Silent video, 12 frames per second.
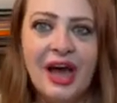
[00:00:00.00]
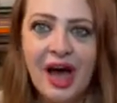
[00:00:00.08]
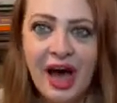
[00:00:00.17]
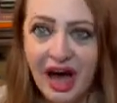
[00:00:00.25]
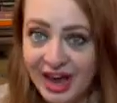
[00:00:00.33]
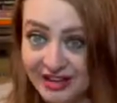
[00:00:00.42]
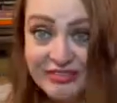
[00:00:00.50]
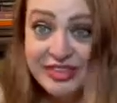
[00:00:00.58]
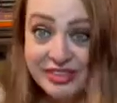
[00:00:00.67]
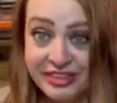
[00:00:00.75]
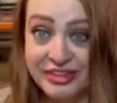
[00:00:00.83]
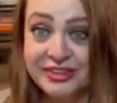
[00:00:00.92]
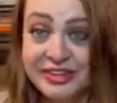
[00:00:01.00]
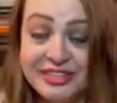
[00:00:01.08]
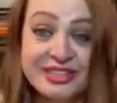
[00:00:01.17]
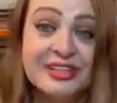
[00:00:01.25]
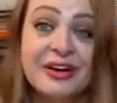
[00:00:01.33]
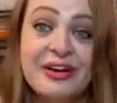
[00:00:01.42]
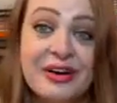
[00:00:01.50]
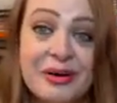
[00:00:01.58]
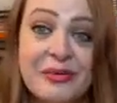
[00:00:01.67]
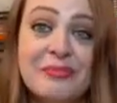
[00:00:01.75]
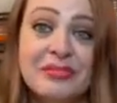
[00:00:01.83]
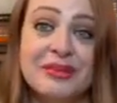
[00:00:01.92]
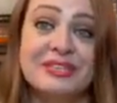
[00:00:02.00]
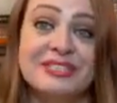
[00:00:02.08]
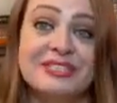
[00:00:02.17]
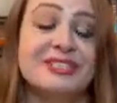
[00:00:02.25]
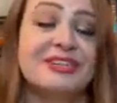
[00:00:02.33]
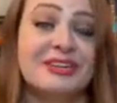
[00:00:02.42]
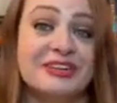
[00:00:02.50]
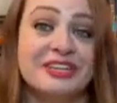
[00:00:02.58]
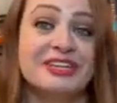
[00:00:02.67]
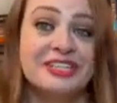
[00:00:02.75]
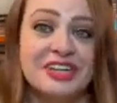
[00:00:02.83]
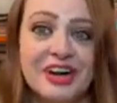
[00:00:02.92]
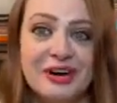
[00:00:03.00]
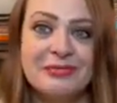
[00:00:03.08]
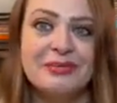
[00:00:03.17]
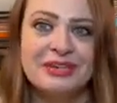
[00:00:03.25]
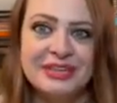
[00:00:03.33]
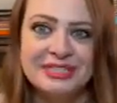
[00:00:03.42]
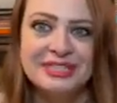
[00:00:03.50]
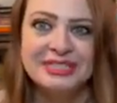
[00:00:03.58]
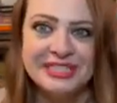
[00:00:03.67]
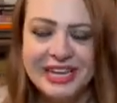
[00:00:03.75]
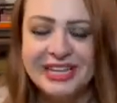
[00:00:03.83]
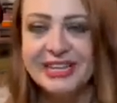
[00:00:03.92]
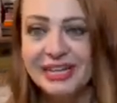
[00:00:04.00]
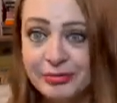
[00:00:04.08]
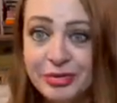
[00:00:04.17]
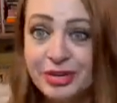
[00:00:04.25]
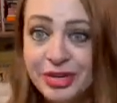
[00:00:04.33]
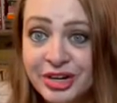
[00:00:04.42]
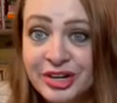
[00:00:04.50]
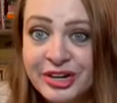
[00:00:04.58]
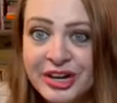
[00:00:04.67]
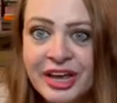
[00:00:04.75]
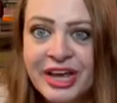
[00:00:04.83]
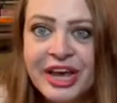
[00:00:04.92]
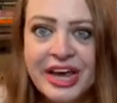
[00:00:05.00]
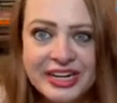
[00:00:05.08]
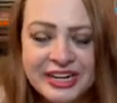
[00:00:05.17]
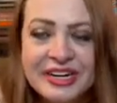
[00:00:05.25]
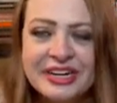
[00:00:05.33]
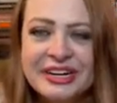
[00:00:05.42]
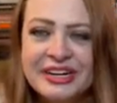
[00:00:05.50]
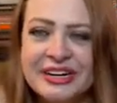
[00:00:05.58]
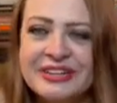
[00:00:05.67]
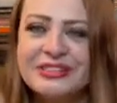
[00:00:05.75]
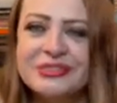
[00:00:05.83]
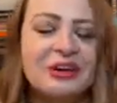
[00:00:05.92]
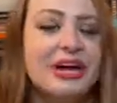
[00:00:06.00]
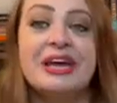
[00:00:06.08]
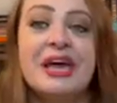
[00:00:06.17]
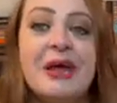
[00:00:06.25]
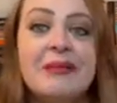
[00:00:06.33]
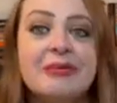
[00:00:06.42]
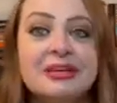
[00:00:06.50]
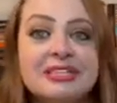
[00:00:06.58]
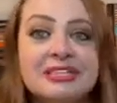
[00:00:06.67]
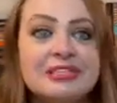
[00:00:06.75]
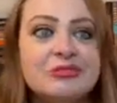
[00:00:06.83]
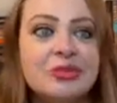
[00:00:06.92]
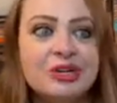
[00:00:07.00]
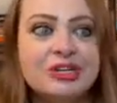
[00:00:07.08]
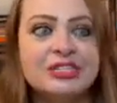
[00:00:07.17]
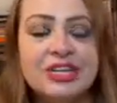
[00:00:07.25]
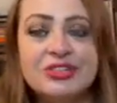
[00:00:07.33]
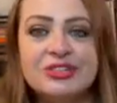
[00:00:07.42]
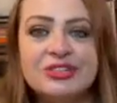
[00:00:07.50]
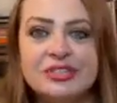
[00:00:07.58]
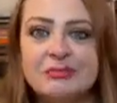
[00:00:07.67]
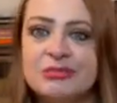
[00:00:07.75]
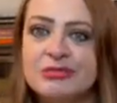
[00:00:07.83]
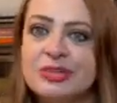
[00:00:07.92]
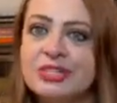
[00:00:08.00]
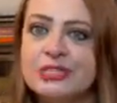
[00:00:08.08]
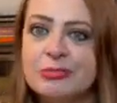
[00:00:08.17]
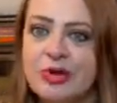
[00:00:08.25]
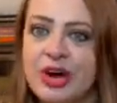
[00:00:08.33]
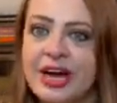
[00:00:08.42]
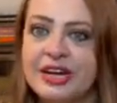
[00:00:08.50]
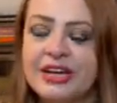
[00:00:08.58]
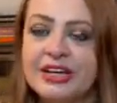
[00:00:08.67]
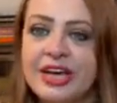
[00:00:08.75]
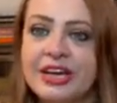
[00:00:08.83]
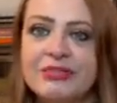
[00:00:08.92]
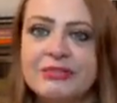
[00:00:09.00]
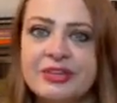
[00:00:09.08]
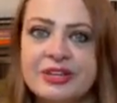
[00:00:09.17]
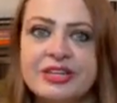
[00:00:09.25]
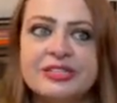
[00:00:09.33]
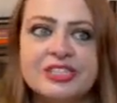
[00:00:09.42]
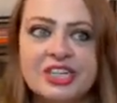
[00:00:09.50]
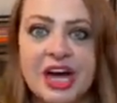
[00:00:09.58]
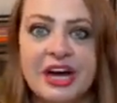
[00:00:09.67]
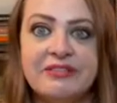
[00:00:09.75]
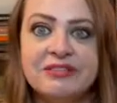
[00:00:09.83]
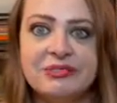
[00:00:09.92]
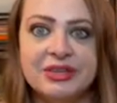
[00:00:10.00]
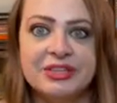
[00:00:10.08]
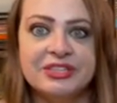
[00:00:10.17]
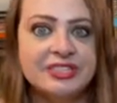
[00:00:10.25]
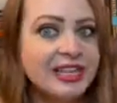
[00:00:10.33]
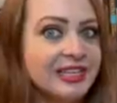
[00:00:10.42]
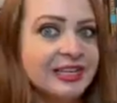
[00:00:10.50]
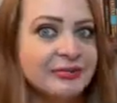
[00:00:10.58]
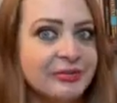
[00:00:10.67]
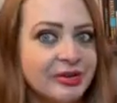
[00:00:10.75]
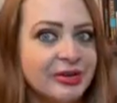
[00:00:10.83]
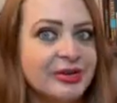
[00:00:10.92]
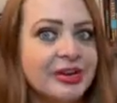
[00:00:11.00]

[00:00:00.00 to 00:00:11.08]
I have a theory that Homeboy's current job is day laborer, and here's why. Because his work schedule seems really sporadic, and it really jives with day laborer.